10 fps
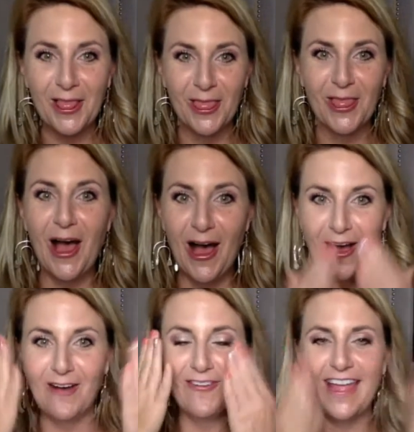
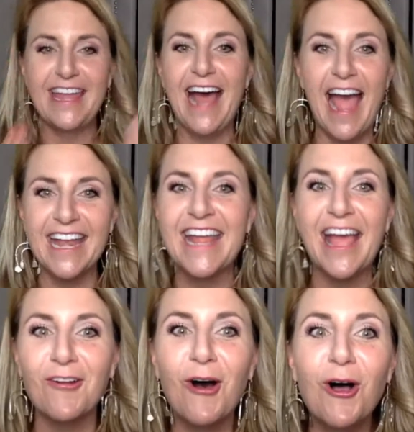love it hiding
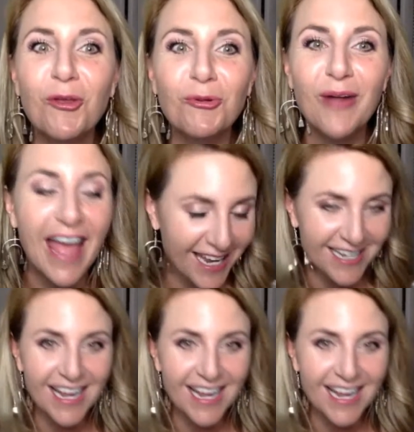out all the red